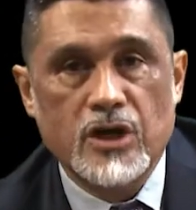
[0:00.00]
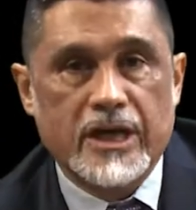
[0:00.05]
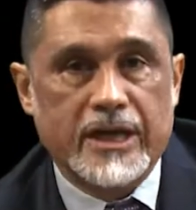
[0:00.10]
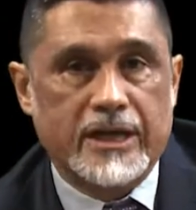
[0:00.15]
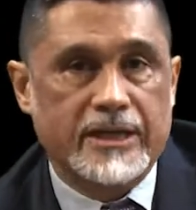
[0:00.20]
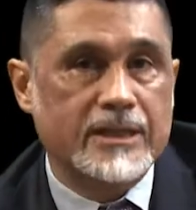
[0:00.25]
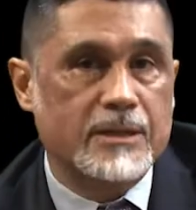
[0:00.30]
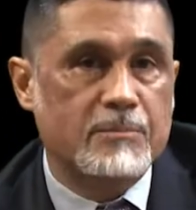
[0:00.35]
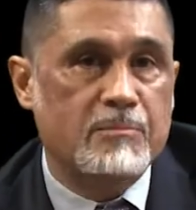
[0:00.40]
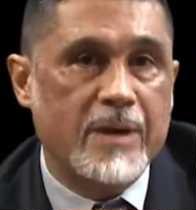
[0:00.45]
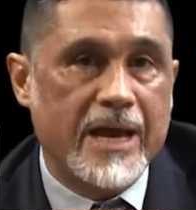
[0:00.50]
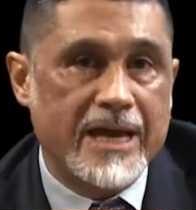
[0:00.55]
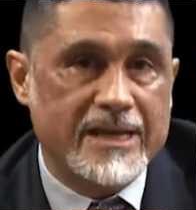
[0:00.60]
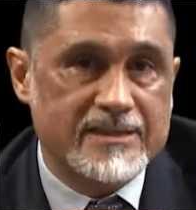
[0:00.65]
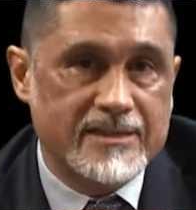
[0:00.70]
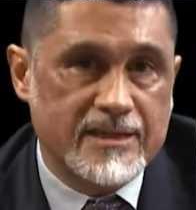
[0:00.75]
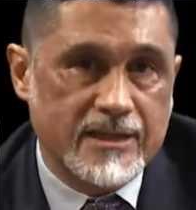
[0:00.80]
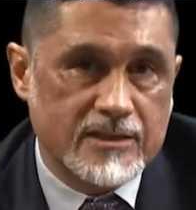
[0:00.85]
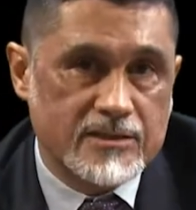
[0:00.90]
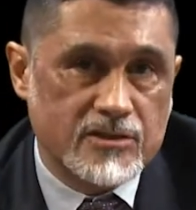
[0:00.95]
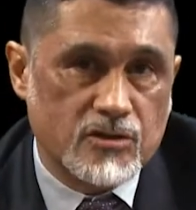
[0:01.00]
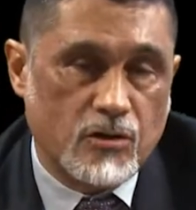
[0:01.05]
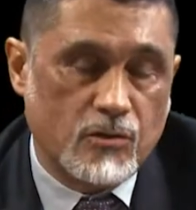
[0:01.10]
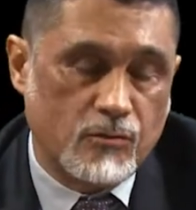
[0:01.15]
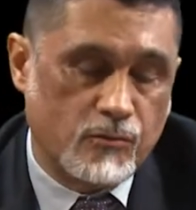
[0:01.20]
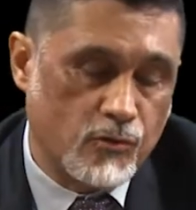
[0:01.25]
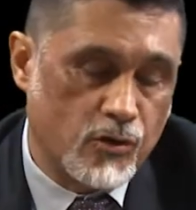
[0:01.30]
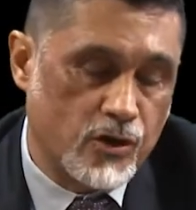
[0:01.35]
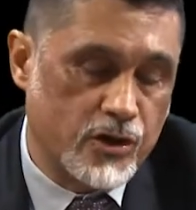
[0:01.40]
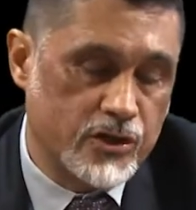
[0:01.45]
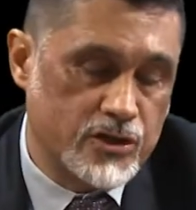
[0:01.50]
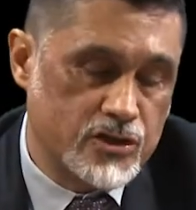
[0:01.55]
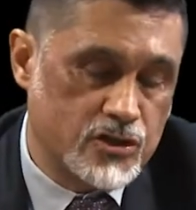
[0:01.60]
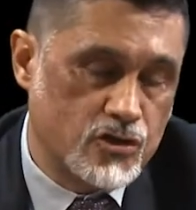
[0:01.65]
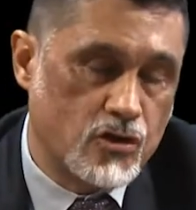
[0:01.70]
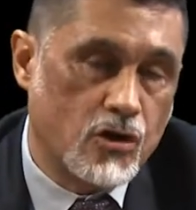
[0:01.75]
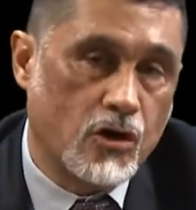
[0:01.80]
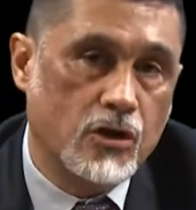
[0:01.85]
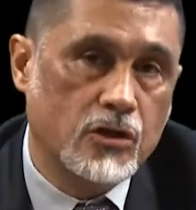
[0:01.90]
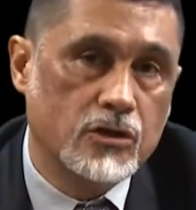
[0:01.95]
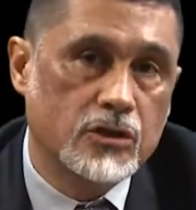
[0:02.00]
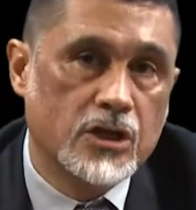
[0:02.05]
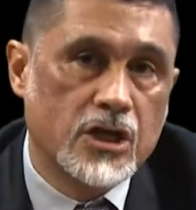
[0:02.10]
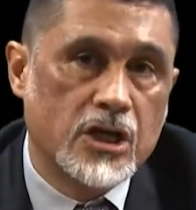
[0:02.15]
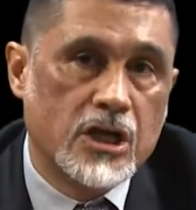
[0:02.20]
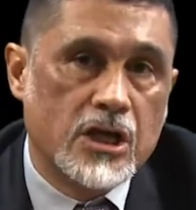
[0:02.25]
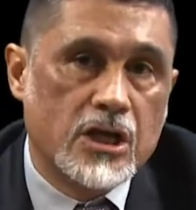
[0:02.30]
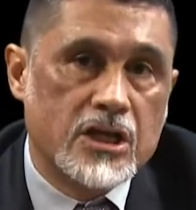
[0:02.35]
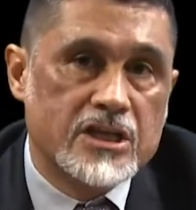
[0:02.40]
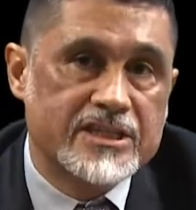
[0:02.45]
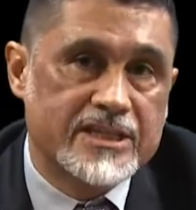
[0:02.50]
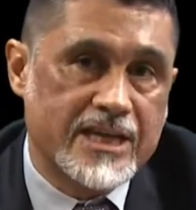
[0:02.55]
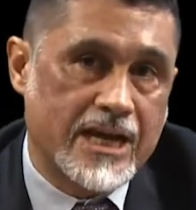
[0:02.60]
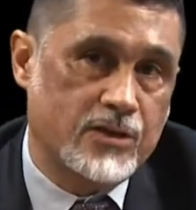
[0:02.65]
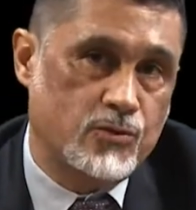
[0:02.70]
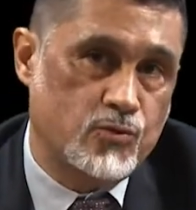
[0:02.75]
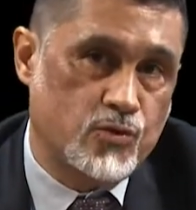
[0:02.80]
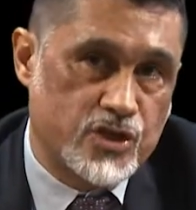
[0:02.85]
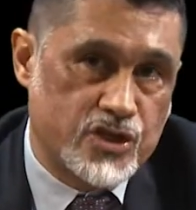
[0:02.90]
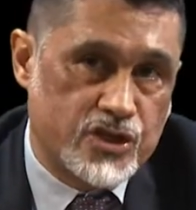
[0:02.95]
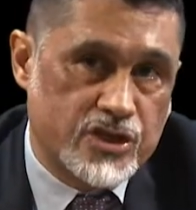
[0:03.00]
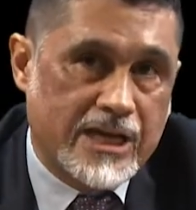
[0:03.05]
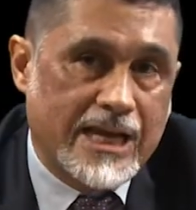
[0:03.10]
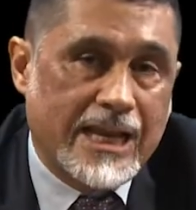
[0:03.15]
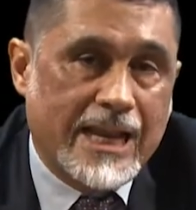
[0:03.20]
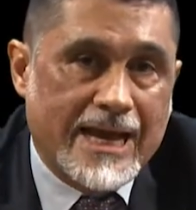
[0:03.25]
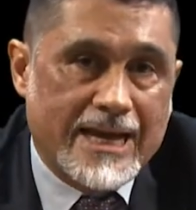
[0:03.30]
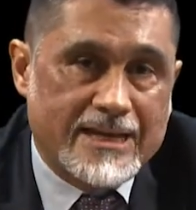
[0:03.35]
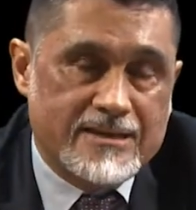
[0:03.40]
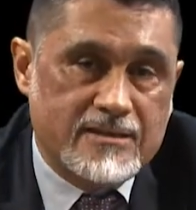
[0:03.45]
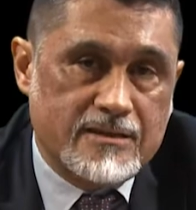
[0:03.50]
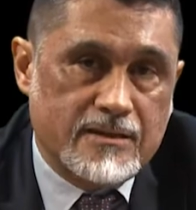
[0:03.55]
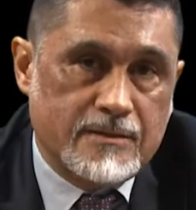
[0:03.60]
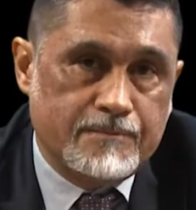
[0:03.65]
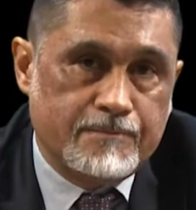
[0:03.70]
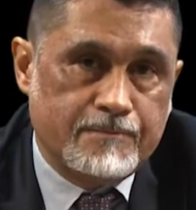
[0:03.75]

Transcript: in the basics of what is called sandwich ELISA.